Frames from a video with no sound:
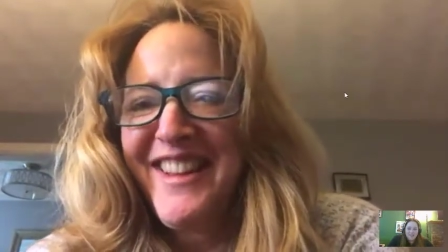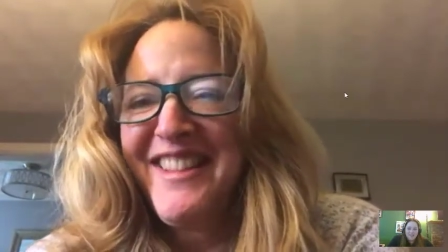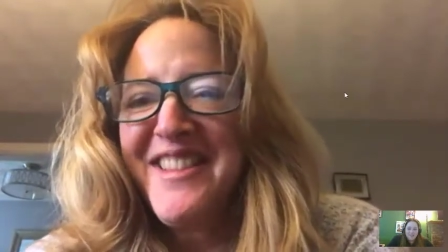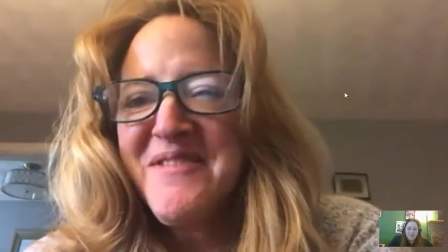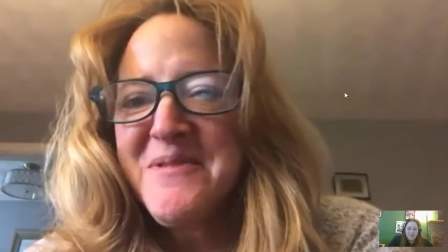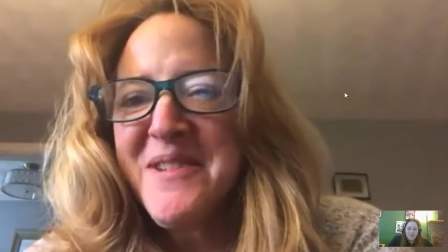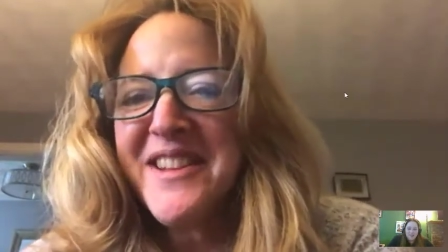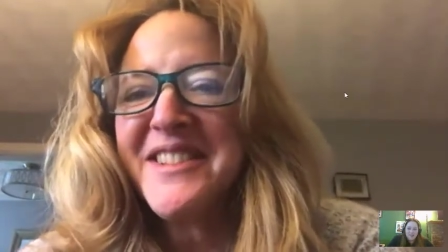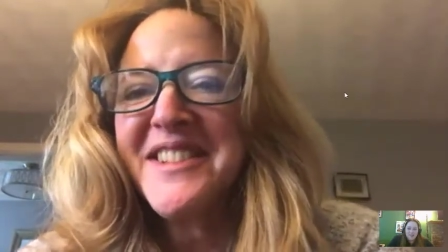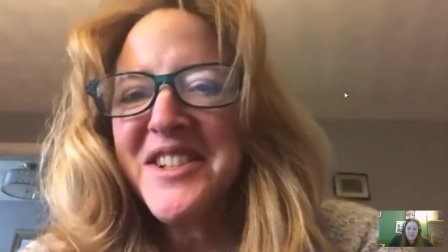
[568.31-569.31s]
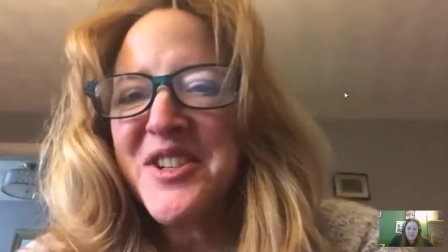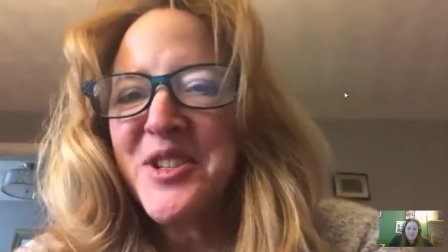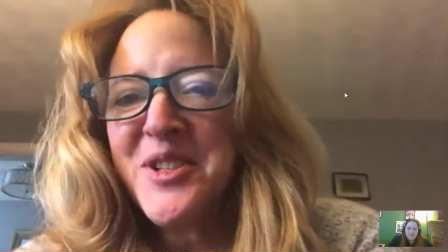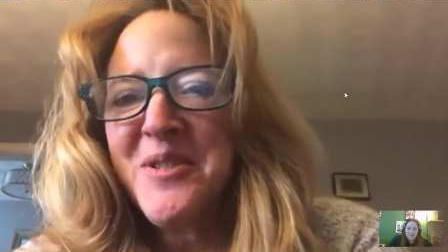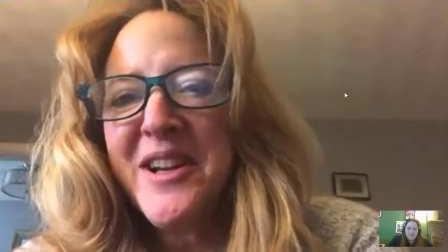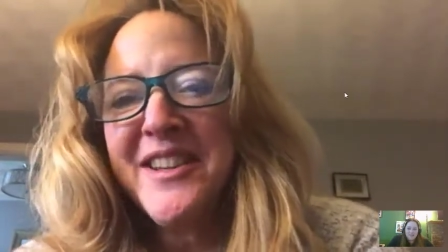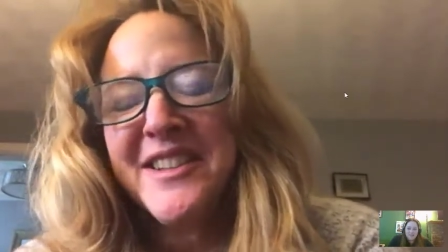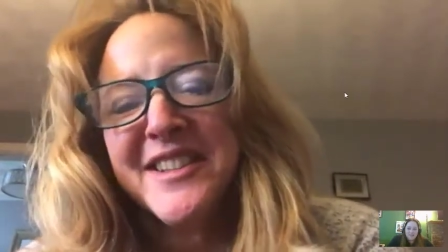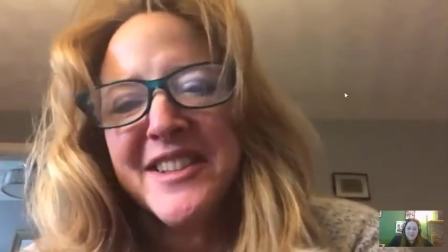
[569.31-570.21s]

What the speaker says: I love that we can still do it.